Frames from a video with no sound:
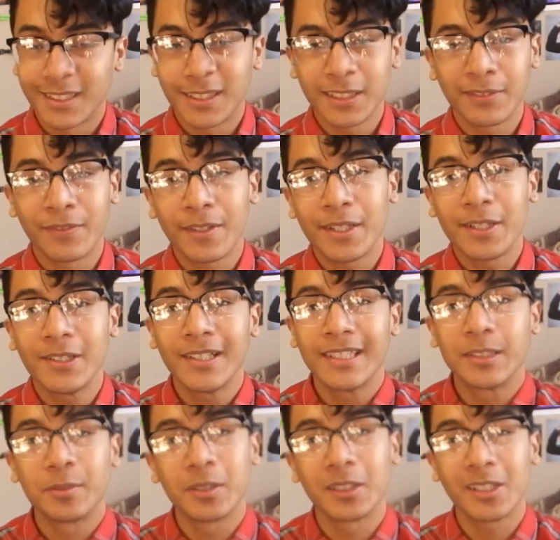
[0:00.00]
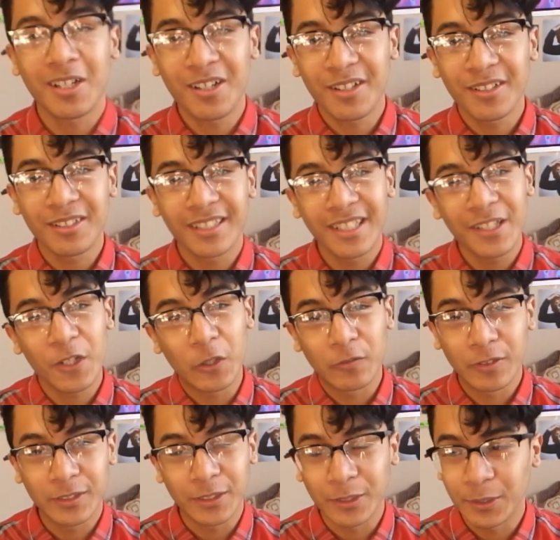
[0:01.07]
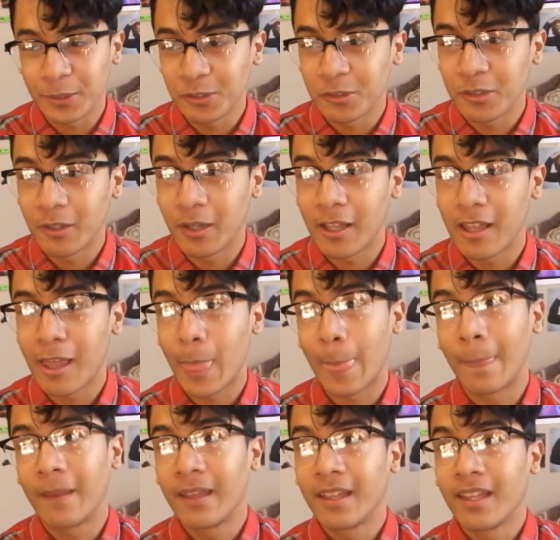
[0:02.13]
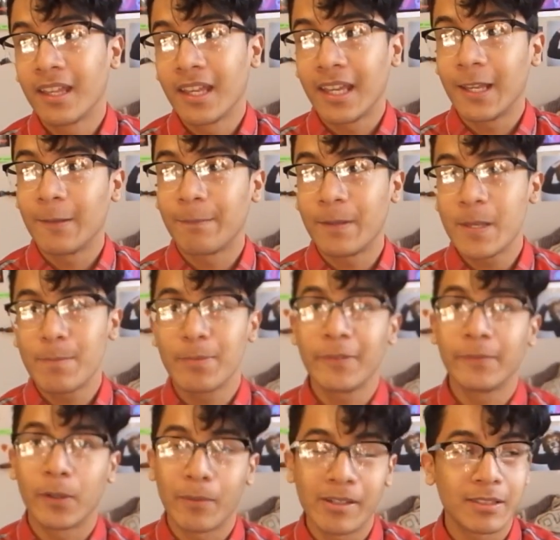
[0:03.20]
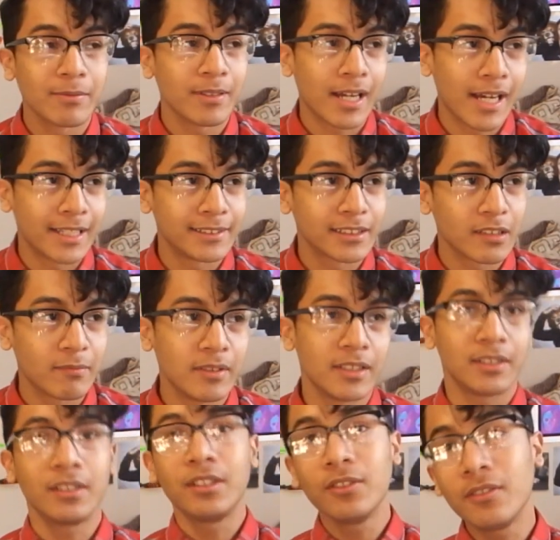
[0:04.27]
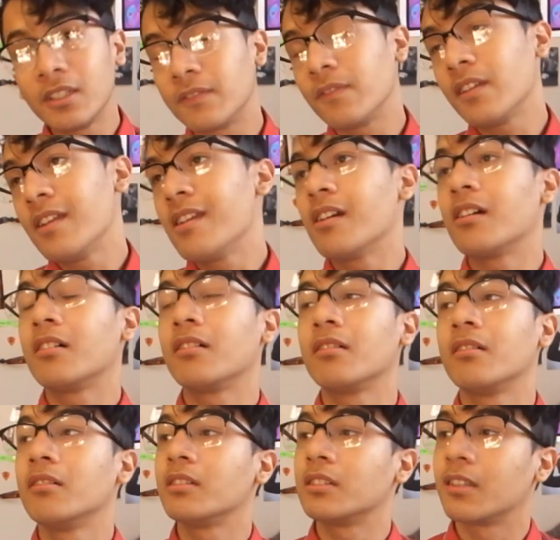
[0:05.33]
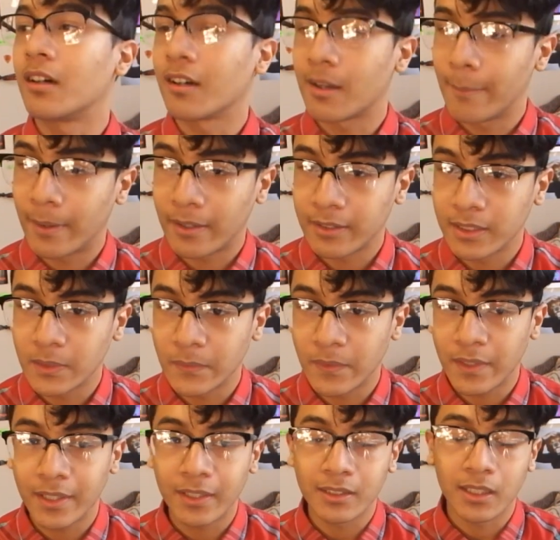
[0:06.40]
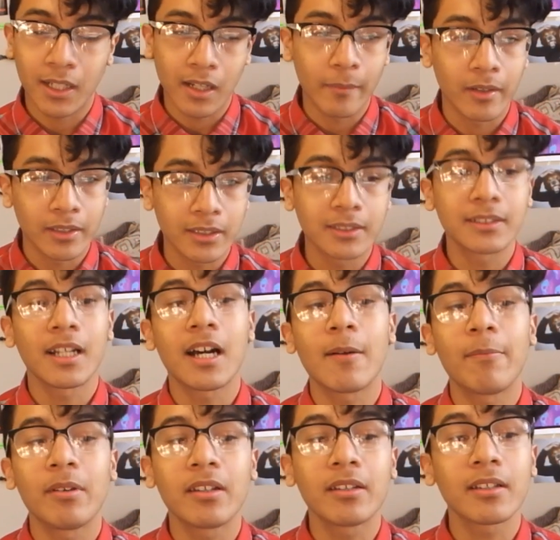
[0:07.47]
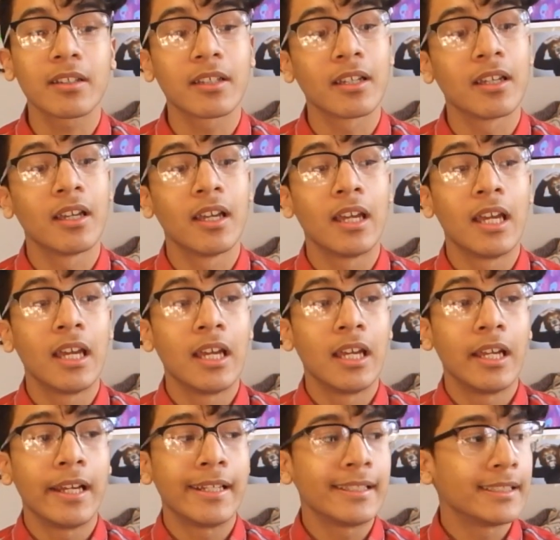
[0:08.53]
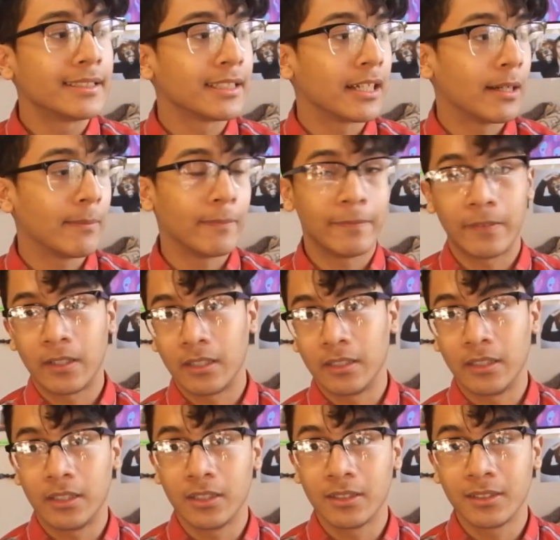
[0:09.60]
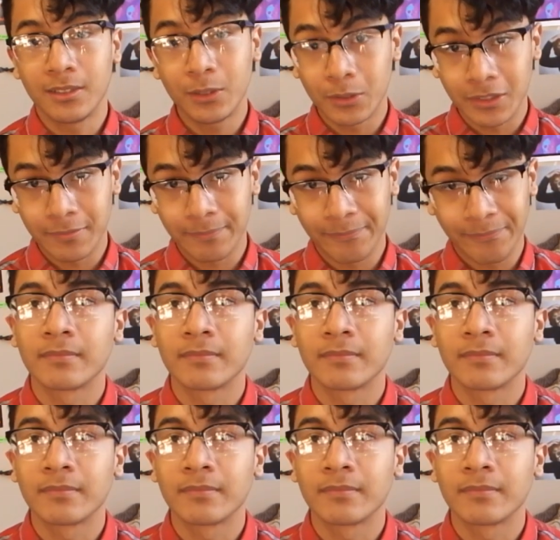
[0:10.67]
This video has been longly overdue, and people have always been asking me to do this video, to talk about this video, talk about this topic, and I'm finally gonna do it.